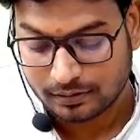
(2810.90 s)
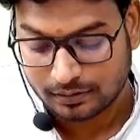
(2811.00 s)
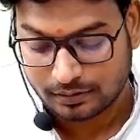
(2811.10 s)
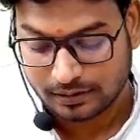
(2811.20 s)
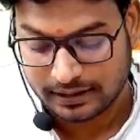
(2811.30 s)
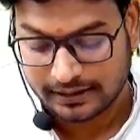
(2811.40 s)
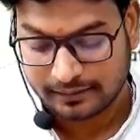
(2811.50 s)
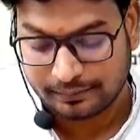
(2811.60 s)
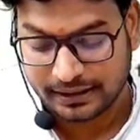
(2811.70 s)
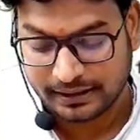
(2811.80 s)
Holding
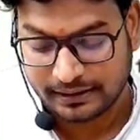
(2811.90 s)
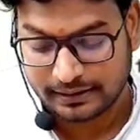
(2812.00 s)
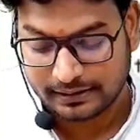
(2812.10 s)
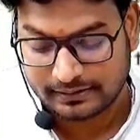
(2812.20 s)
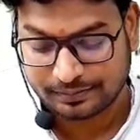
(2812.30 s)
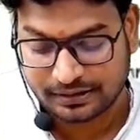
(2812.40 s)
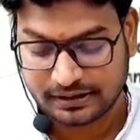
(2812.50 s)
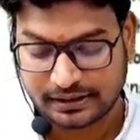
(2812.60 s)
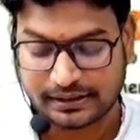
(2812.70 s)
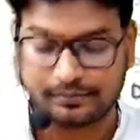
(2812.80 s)
company and
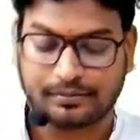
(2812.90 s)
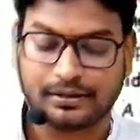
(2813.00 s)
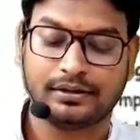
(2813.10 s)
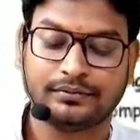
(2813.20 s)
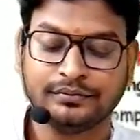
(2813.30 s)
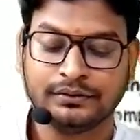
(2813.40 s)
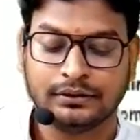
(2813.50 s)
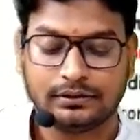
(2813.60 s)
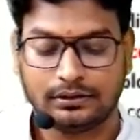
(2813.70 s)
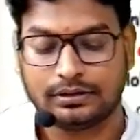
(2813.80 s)
subsidiary company.
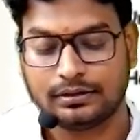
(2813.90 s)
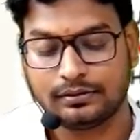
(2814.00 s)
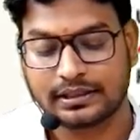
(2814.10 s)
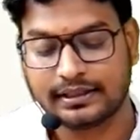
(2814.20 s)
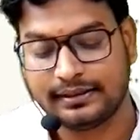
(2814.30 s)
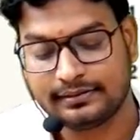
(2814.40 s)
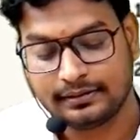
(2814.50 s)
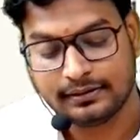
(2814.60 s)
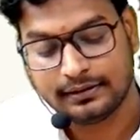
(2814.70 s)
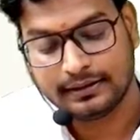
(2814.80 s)
Okay guys,
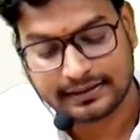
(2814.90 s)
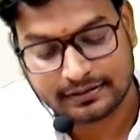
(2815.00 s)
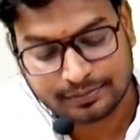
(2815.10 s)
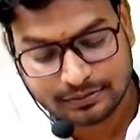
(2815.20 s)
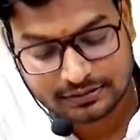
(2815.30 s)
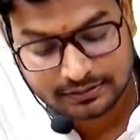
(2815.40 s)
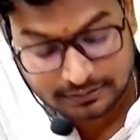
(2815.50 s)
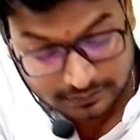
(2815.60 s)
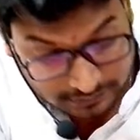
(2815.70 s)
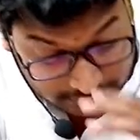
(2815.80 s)
let us put
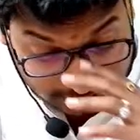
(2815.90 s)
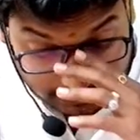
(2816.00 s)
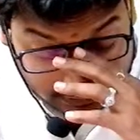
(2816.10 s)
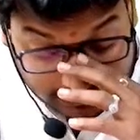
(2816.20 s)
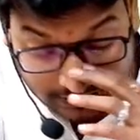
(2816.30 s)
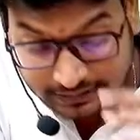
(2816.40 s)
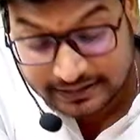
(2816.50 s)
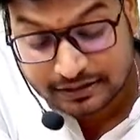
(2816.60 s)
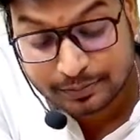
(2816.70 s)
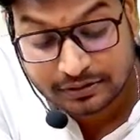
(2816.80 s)

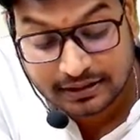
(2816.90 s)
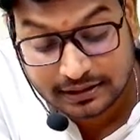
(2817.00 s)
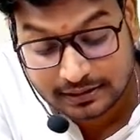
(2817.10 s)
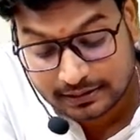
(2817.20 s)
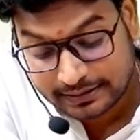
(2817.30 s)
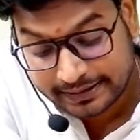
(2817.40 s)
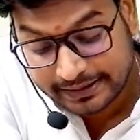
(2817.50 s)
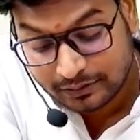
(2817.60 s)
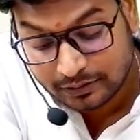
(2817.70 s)
the heading call